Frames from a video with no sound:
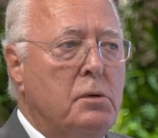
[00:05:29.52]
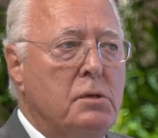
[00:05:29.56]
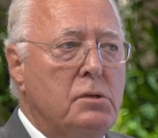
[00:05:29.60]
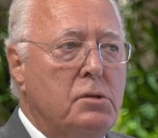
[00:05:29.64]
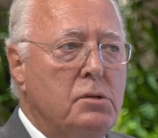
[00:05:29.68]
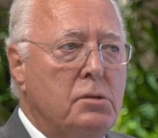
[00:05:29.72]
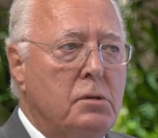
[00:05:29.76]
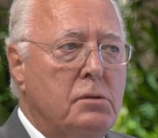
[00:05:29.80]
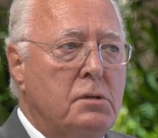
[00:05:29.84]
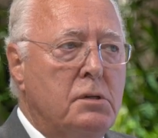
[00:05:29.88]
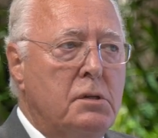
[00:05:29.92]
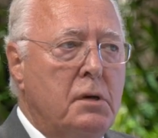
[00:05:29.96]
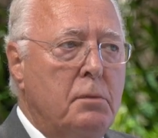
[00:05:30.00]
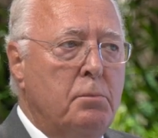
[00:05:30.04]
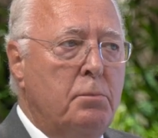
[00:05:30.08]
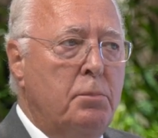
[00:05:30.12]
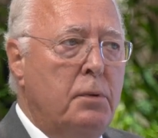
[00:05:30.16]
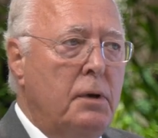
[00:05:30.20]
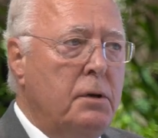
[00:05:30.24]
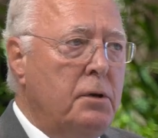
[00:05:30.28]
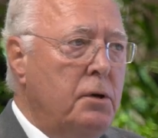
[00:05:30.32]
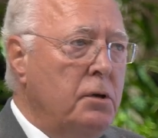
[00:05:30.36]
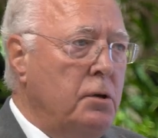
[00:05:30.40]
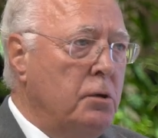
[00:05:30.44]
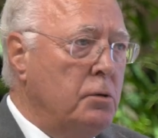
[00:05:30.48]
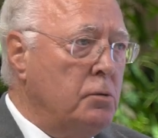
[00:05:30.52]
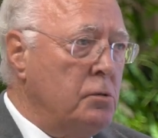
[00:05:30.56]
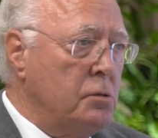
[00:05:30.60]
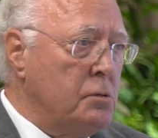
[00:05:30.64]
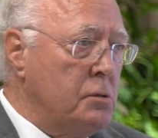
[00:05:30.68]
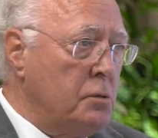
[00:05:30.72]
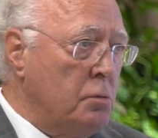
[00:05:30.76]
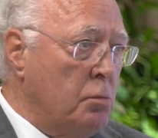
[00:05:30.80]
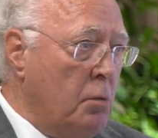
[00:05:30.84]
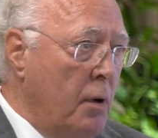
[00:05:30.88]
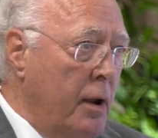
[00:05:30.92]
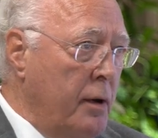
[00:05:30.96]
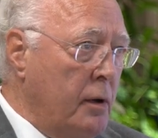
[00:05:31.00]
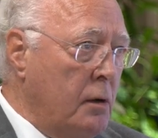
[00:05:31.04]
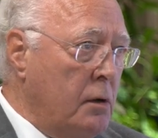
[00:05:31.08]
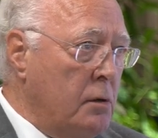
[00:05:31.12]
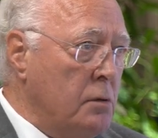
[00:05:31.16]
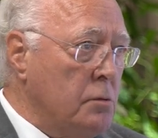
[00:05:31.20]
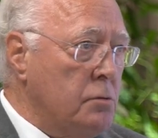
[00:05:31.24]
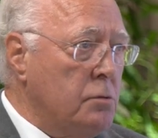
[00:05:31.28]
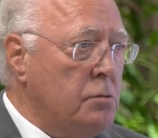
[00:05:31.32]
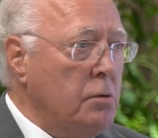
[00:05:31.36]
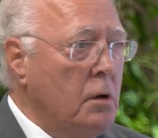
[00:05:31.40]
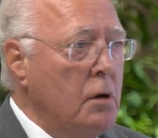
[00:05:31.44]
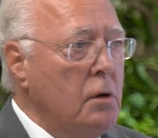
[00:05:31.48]
we should simply use rate
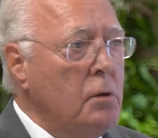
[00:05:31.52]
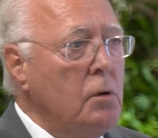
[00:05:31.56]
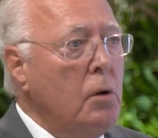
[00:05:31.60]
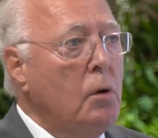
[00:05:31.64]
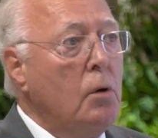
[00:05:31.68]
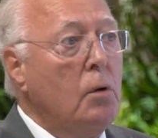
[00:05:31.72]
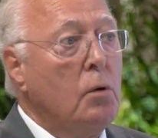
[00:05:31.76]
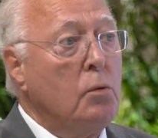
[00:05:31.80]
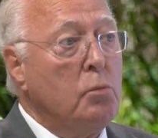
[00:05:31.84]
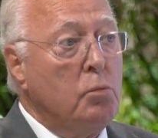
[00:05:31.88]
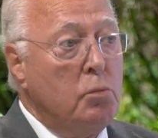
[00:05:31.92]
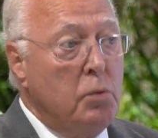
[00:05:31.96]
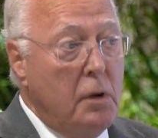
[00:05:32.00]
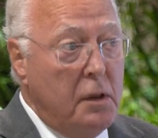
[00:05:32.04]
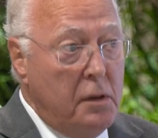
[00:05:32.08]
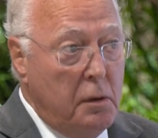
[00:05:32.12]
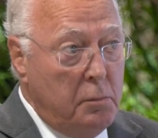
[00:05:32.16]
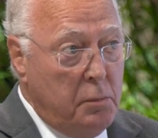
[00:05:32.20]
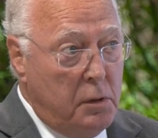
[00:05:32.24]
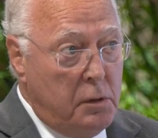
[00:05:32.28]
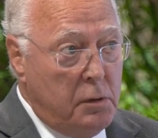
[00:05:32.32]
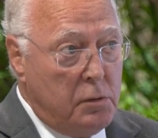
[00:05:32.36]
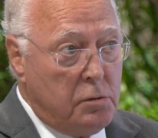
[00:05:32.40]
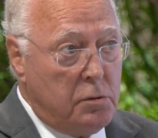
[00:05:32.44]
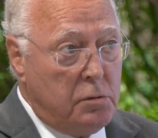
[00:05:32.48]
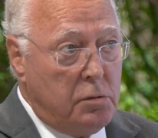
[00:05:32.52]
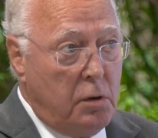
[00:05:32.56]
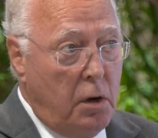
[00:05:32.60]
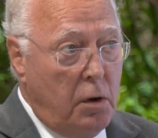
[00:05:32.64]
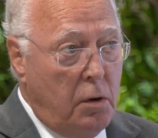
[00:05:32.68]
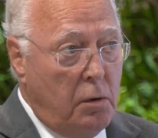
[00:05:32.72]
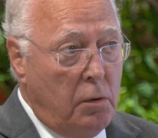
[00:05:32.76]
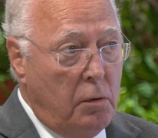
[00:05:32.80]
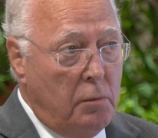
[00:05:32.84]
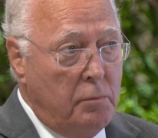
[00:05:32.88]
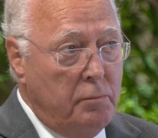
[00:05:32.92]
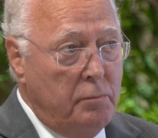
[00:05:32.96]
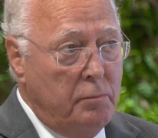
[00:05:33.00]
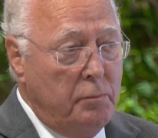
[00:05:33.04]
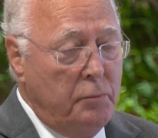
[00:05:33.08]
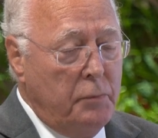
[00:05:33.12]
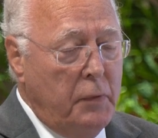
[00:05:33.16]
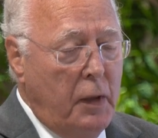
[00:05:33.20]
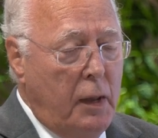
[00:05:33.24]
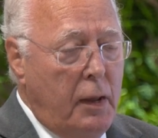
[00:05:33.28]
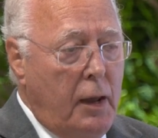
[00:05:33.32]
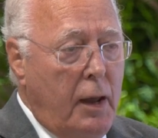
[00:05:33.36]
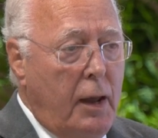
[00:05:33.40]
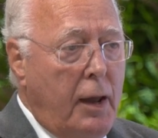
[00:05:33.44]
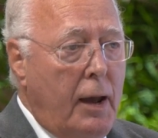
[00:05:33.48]
control or rhythm control.
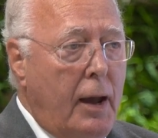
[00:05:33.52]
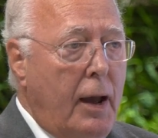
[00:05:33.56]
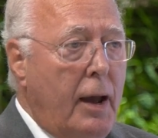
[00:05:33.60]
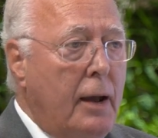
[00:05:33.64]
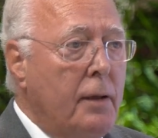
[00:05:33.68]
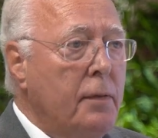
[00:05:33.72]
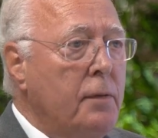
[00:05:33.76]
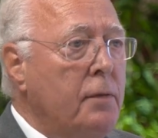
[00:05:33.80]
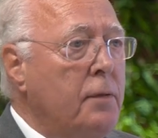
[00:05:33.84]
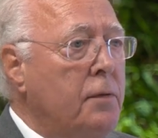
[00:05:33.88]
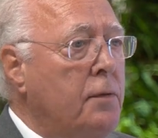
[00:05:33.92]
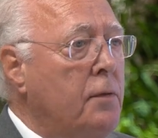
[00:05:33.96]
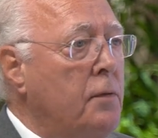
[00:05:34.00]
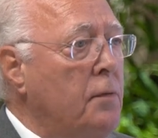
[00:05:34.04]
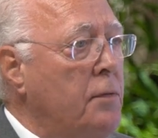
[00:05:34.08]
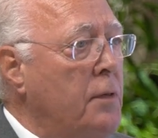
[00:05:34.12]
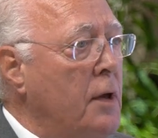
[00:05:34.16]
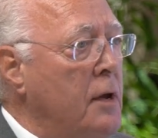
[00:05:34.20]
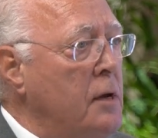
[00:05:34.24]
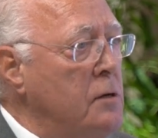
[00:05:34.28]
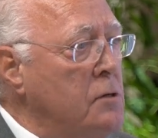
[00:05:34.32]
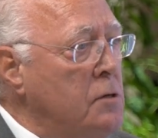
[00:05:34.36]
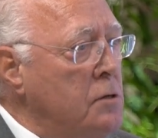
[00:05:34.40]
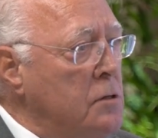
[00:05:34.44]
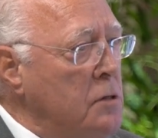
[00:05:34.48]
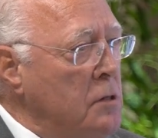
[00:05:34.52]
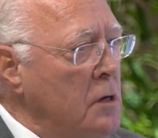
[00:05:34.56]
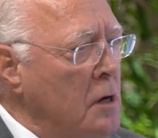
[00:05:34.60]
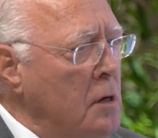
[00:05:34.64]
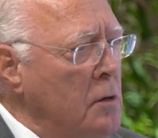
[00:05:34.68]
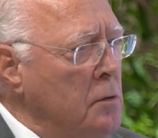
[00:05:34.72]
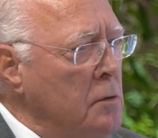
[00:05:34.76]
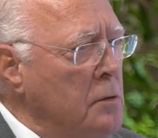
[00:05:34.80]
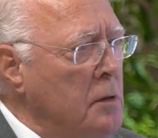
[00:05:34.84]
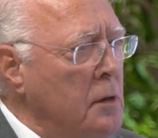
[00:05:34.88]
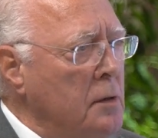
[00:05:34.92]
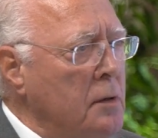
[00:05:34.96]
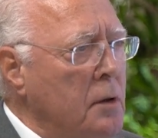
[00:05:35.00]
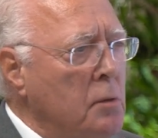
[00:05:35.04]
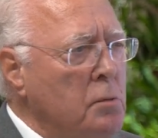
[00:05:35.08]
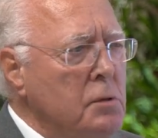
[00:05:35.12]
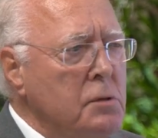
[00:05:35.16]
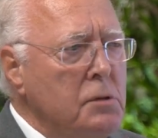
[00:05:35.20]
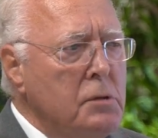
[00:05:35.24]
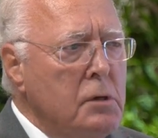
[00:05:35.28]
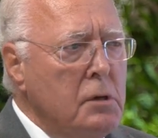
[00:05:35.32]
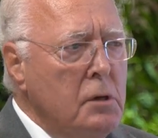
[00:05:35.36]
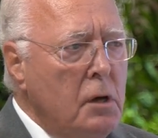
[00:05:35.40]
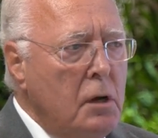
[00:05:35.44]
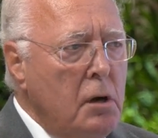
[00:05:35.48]
And they showed that there
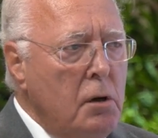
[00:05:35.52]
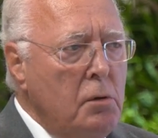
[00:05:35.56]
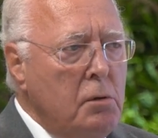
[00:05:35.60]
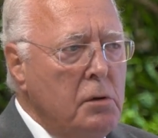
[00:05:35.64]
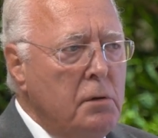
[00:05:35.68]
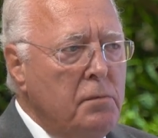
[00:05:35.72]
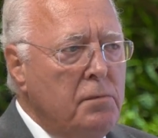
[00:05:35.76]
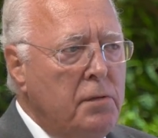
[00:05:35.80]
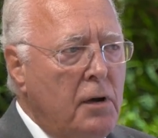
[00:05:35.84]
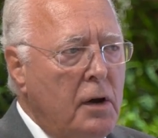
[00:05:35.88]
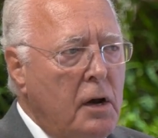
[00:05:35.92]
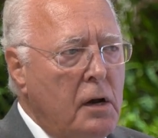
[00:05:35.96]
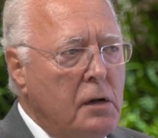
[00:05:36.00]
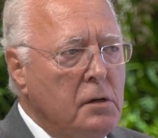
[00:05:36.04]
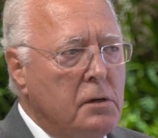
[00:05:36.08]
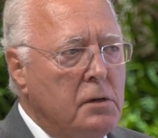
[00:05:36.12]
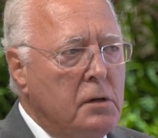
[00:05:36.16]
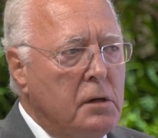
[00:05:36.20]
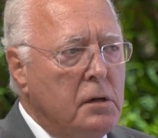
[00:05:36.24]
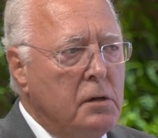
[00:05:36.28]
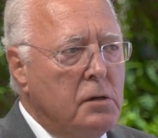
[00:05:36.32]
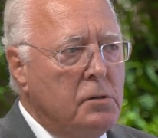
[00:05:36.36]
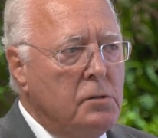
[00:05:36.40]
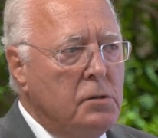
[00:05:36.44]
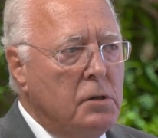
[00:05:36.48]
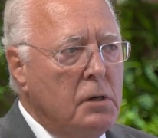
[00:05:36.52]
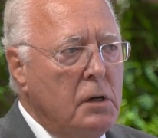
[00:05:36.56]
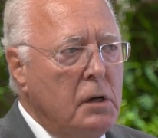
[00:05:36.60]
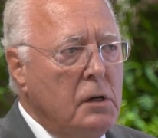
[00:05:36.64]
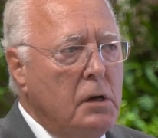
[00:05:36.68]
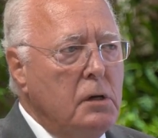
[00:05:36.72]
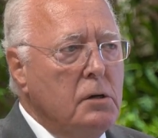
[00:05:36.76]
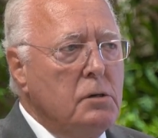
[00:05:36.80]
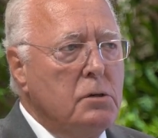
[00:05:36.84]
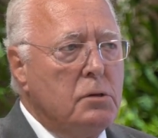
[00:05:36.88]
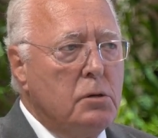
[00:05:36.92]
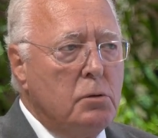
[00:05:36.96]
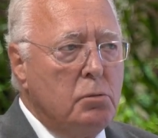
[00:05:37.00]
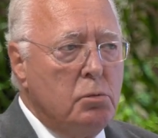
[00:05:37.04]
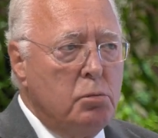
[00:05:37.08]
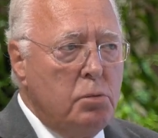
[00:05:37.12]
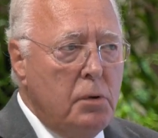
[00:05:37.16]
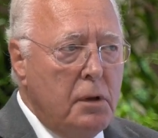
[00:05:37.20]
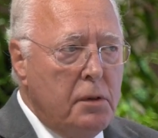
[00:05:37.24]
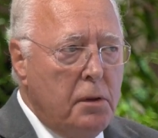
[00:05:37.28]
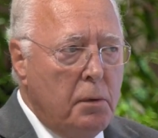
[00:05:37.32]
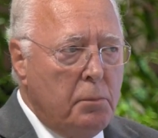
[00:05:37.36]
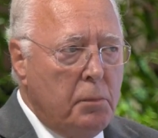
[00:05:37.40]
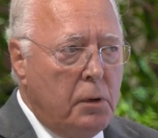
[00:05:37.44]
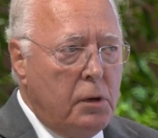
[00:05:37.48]
was no advantage to
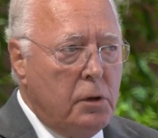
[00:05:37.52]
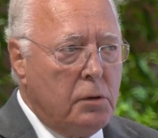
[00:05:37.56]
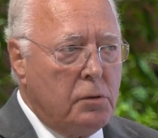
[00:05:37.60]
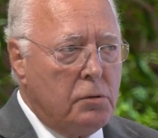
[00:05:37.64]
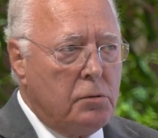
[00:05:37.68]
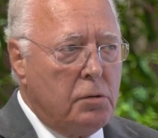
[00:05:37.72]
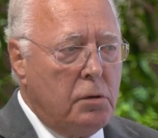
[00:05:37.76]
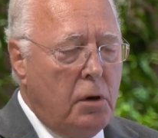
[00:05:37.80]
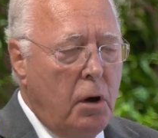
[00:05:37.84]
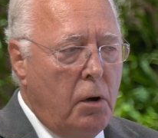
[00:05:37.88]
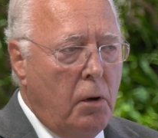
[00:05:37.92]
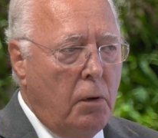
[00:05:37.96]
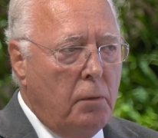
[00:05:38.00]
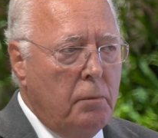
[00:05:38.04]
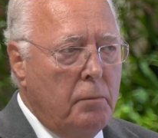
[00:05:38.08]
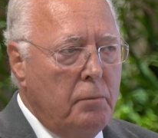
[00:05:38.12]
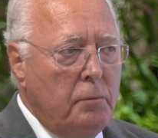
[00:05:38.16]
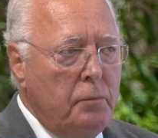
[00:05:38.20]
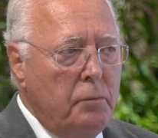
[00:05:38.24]
rhythm control.